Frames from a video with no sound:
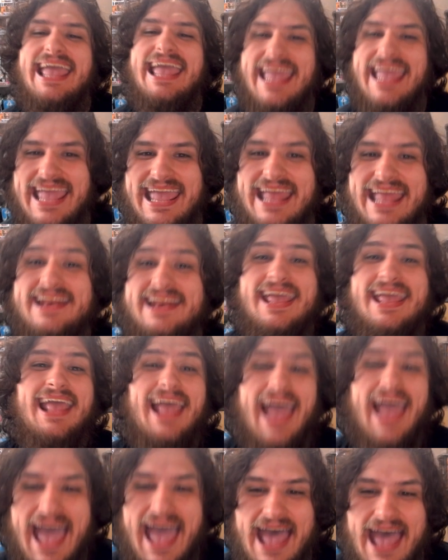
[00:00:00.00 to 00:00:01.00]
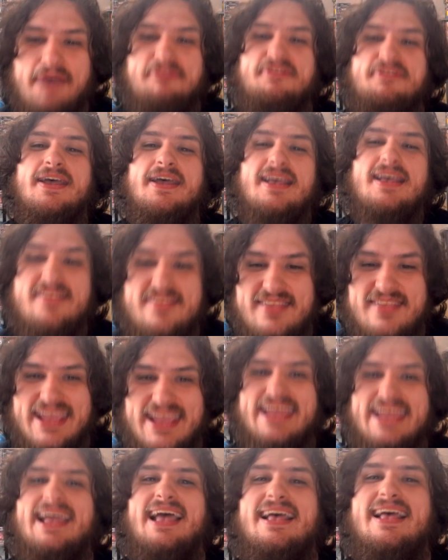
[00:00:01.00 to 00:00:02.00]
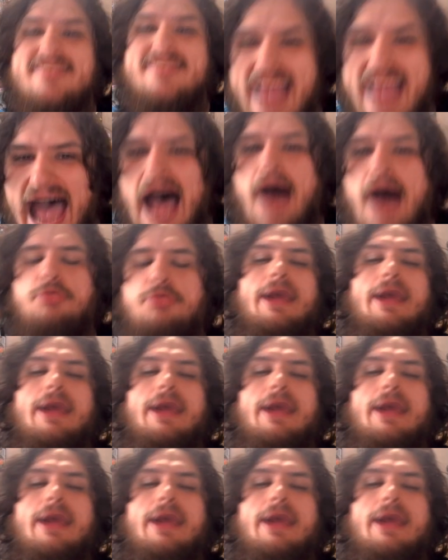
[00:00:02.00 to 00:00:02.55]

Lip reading: NFC South.